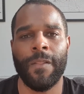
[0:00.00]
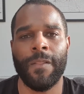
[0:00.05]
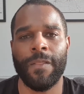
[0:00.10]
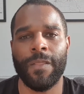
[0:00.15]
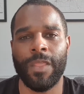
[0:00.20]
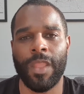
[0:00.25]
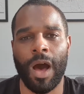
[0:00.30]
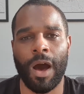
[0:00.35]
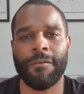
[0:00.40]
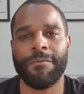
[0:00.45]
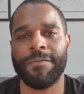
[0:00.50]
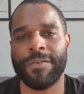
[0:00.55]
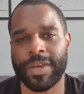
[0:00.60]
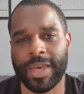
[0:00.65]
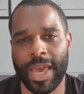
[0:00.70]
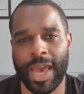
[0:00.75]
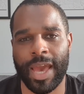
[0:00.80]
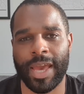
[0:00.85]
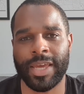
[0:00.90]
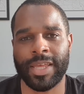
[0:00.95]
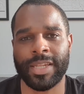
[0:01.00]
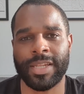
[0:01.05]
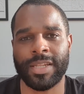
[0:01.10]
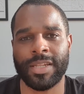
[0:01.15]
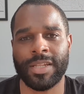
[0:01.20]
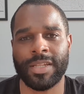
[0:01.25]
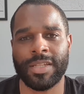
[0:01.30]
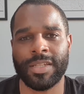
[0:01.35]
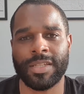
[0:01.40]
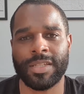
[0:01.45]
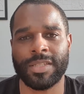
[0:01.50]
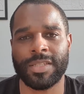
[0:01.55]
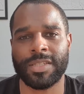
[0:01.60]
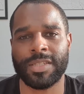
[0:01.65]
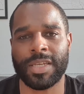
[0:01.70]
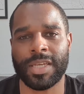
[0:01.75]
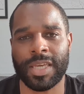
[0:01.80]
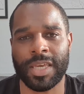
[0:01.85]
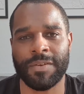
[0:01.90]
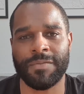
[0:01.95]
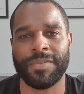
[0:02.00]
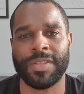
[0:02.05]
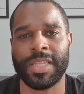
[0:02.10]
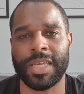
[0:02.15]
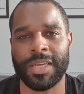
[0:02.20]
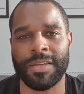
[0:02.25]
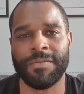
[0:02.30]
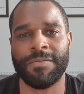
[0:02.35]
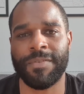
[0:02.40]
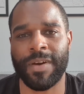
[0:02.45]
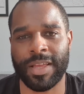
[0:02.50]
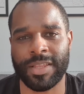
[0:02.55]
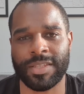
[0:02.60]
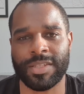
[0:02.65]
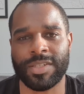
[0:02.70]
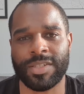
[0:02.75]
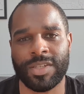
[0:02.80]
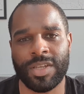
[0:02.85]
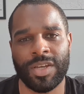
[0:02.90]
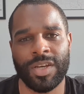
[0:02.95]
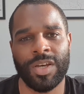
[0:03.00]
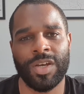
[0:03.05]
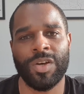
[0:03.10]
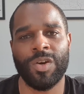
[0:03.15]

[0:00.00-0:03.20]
Not forgetting to give defense